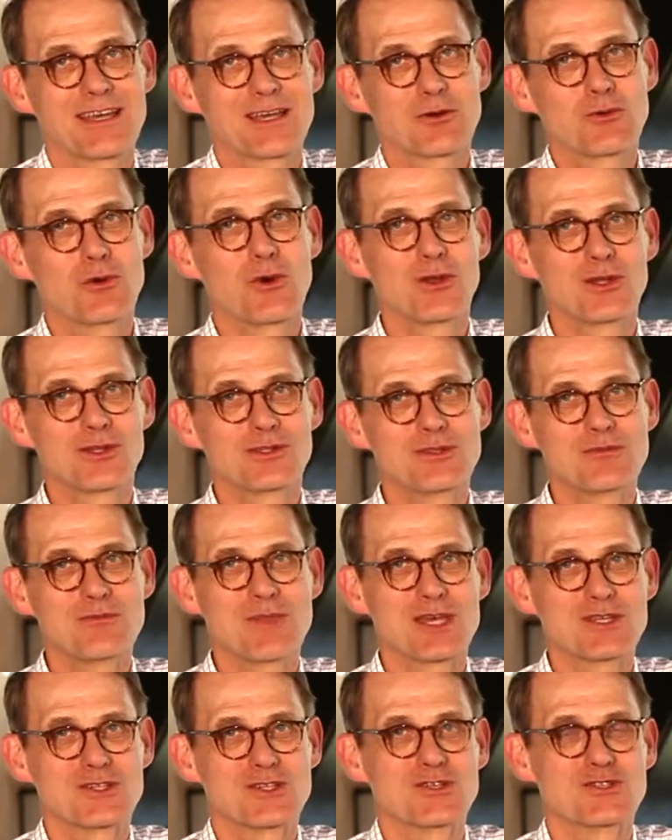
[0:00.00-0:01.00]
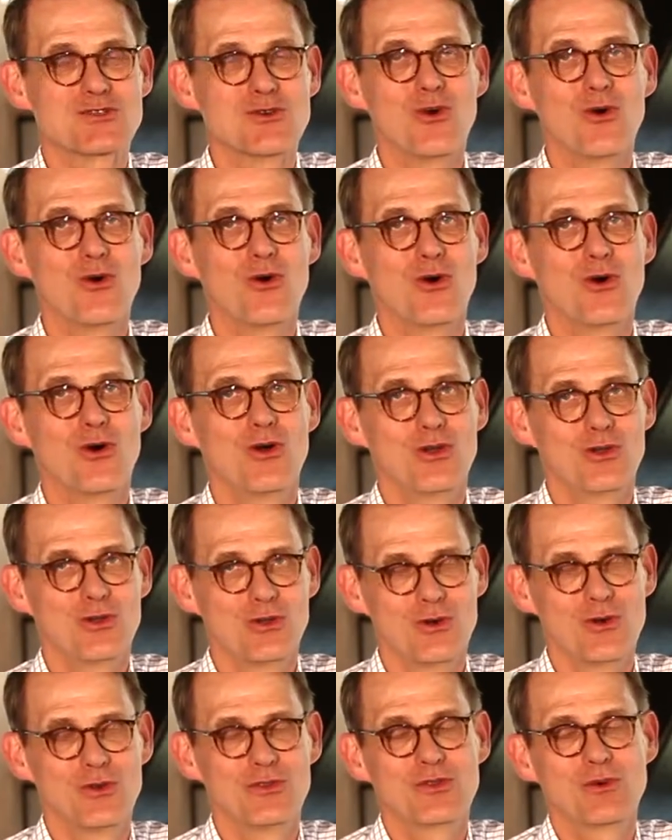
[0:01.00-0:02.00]
quality measures
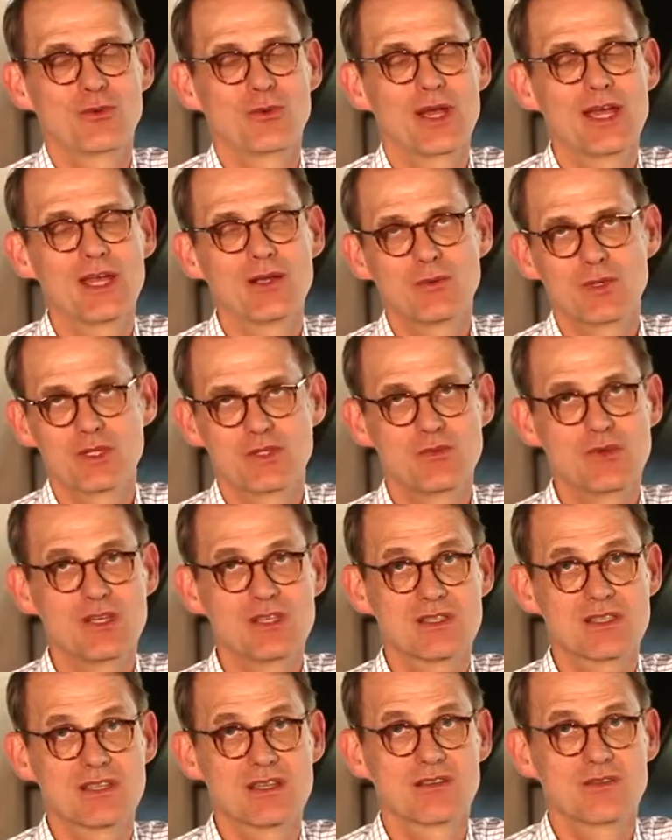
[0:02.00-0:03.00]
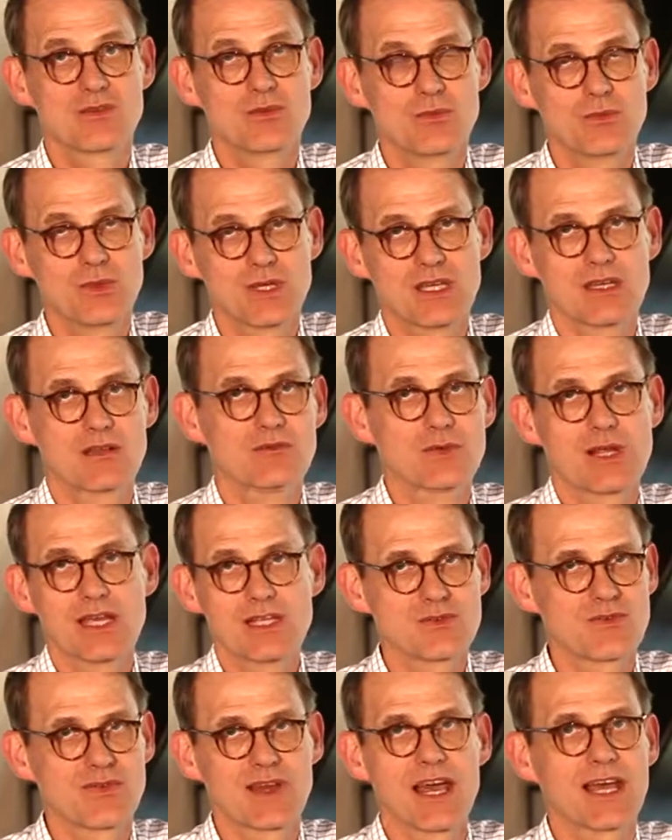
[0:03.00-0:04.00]
on the way, which means that we can
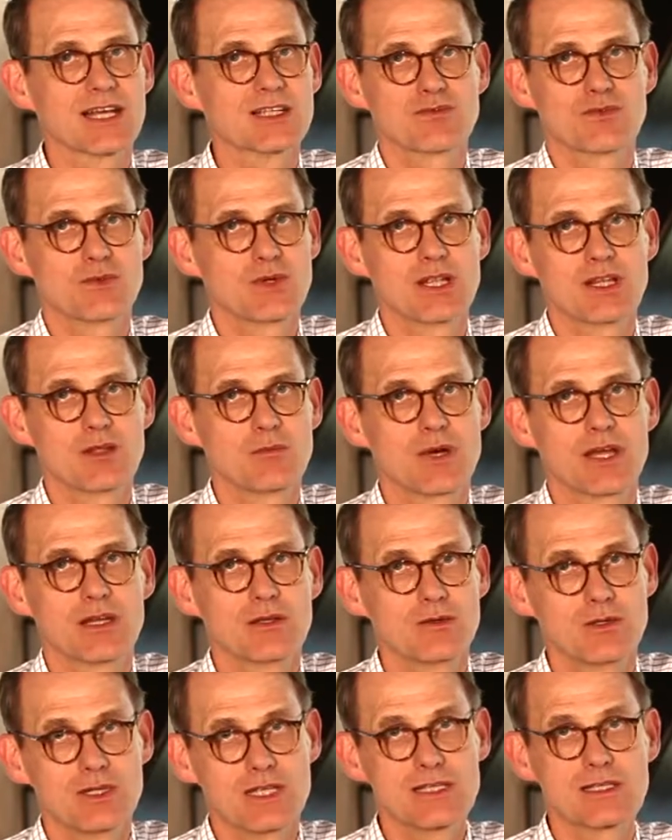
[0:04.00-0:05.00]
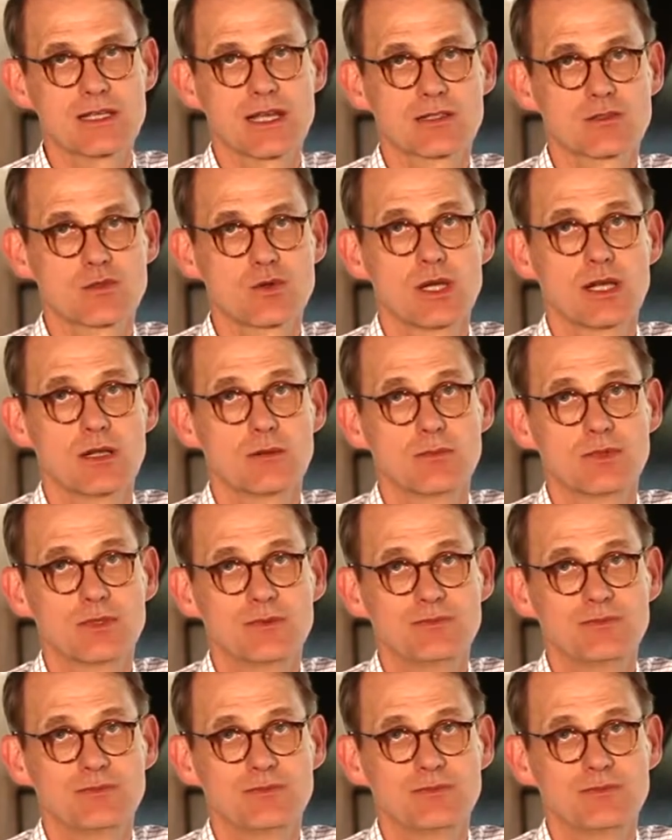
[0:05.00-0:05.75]
raise flags for anybody who needs extra help.